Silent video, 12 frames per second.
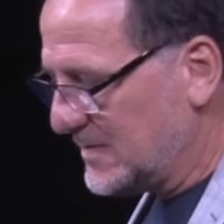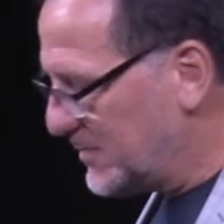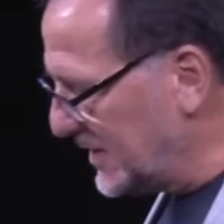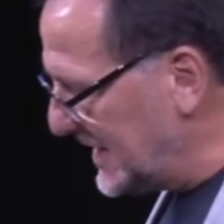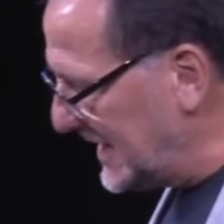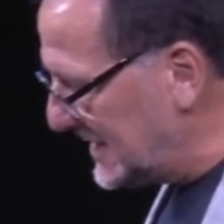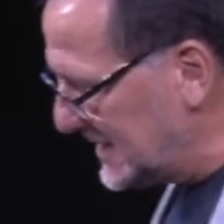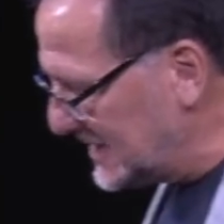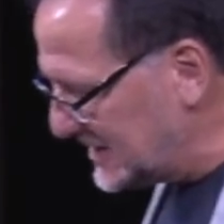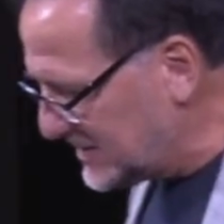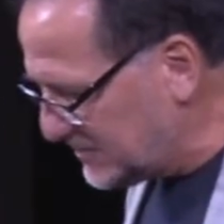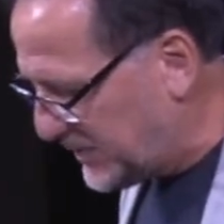But he
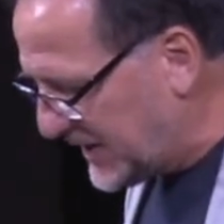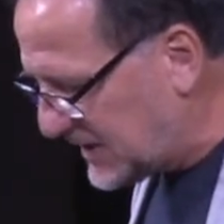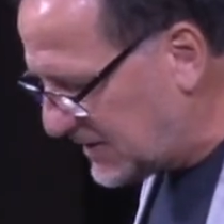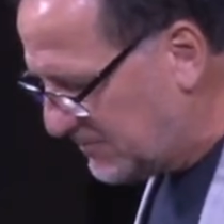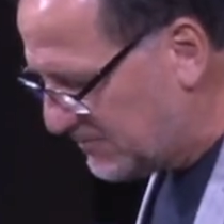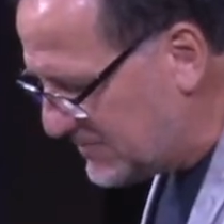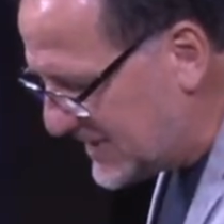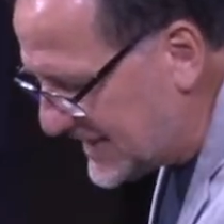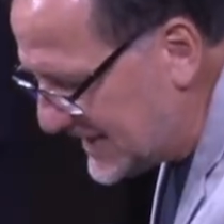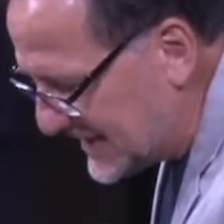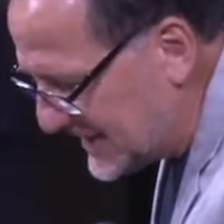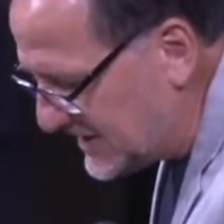didn't pick
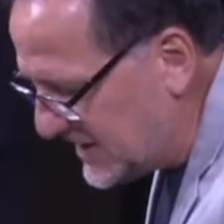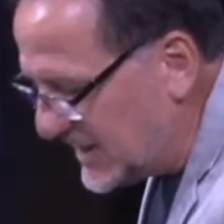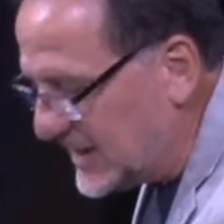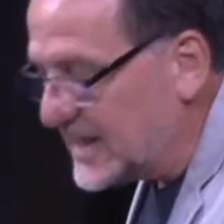Midian,